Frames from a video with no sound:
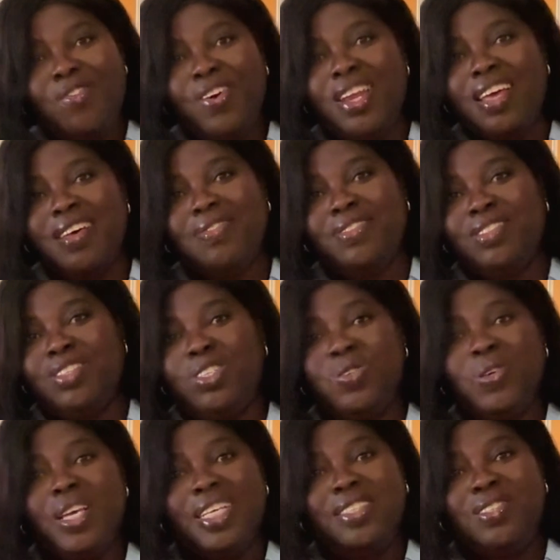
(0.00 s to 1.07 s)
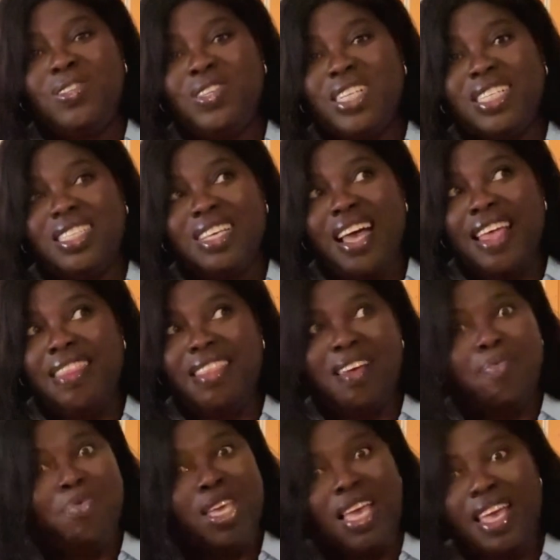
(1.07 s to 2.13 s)
When it comes to UK students and
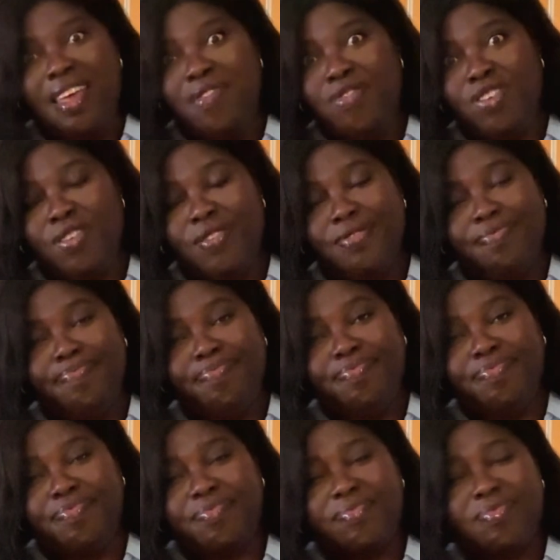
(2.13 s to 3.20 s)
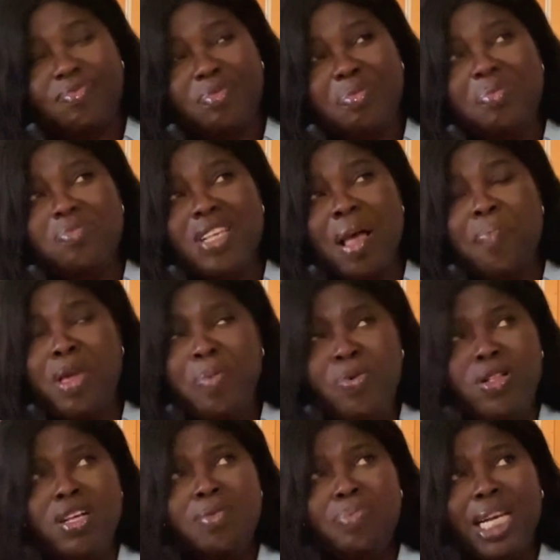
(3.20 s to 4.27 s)
their behavior.
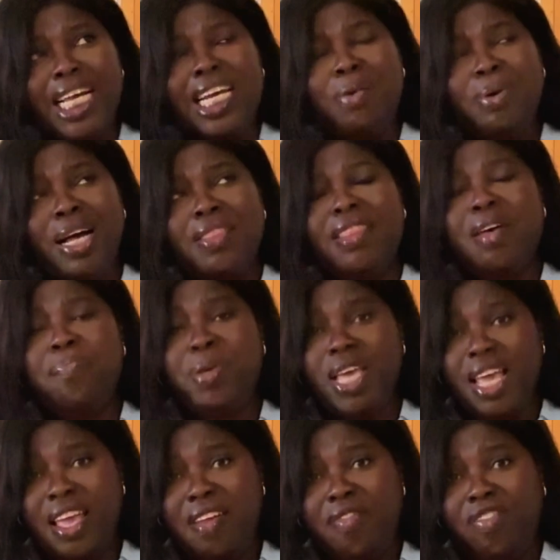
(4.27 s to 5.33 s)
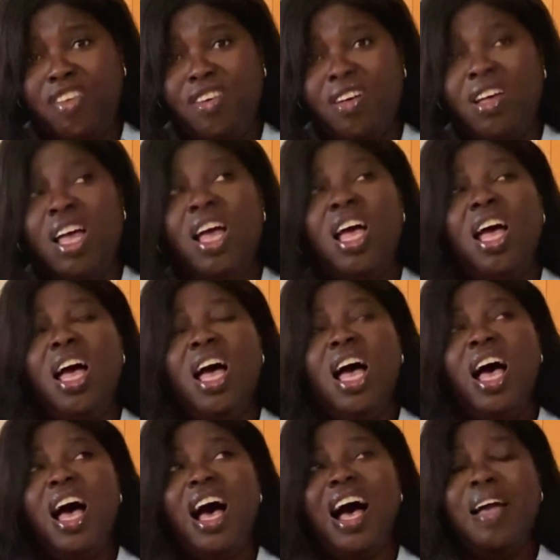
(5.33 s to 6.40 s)
People complain about their behavior.
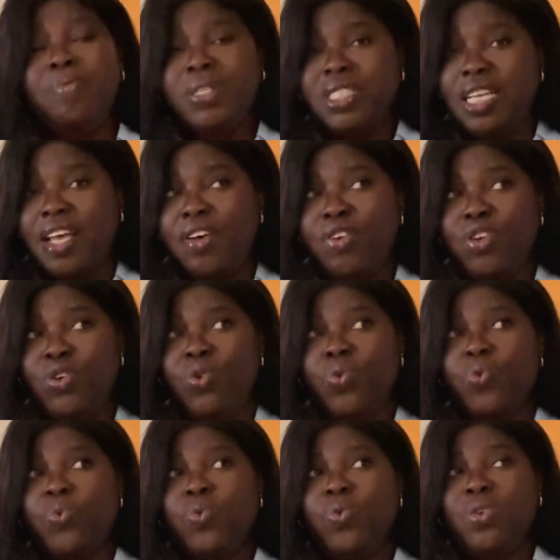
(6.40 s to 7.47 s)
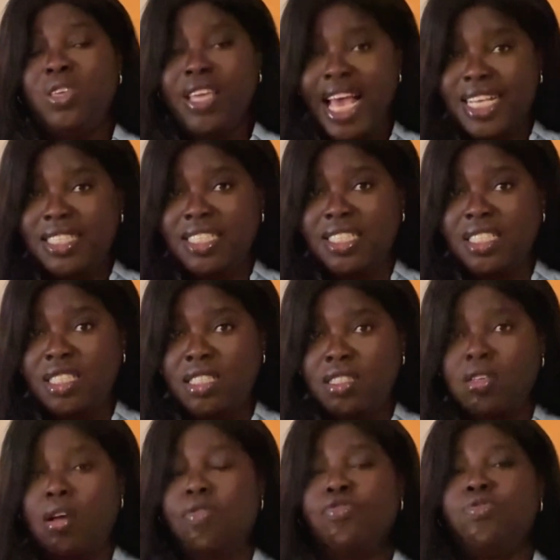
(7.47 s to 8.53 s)
I will tell you, yes, it is
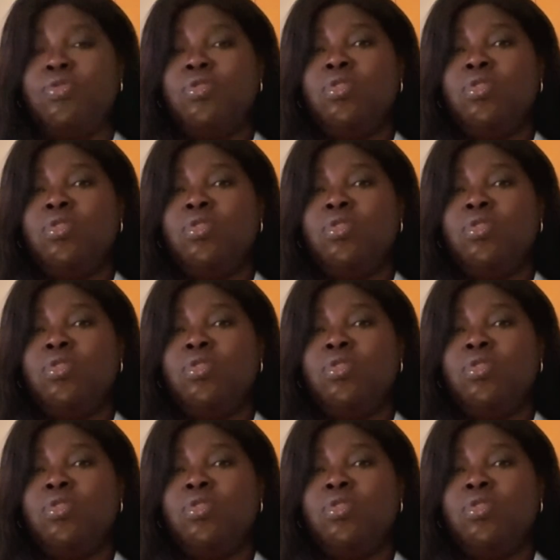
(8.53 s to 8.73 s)
tough,